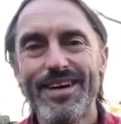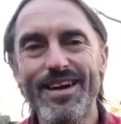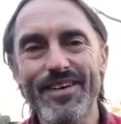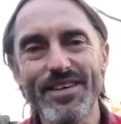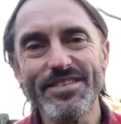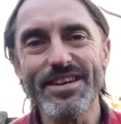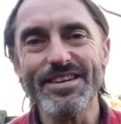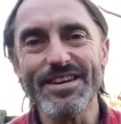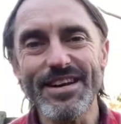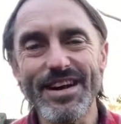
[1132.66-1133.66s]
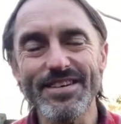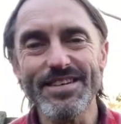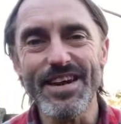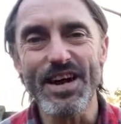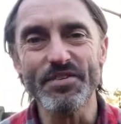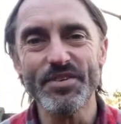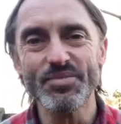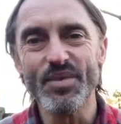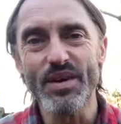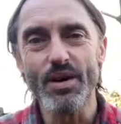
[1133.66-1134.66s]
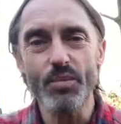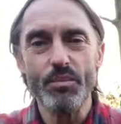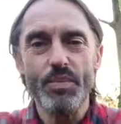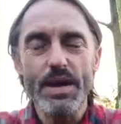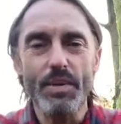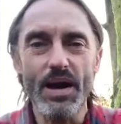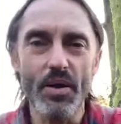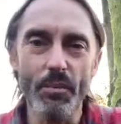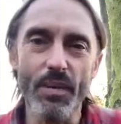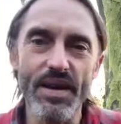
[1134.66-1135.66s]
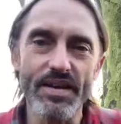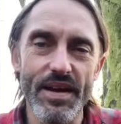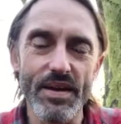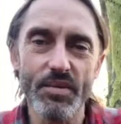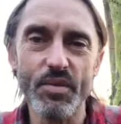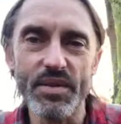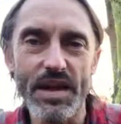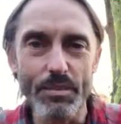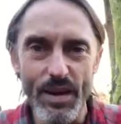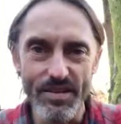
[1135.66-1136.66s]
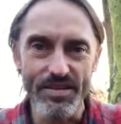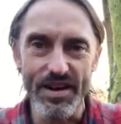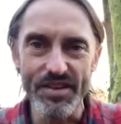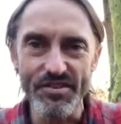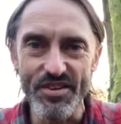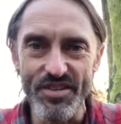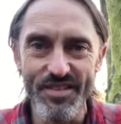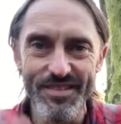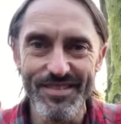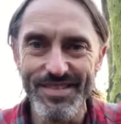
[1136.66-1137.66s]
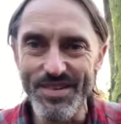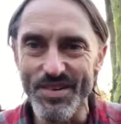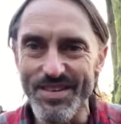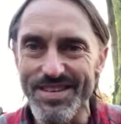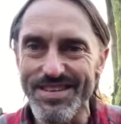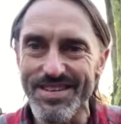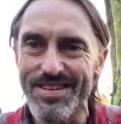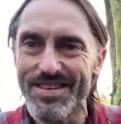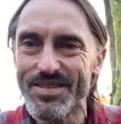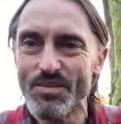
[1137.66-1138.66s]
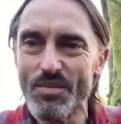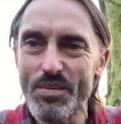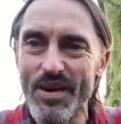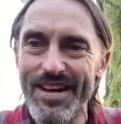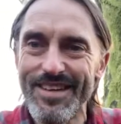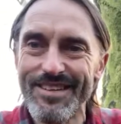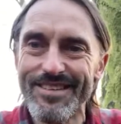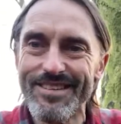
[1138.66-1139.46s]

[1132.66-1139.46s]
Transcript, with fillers: Anyway, I'm sending you loads of love and I'll be back on Monday with a meditation. Talk to you soon. Bye bye.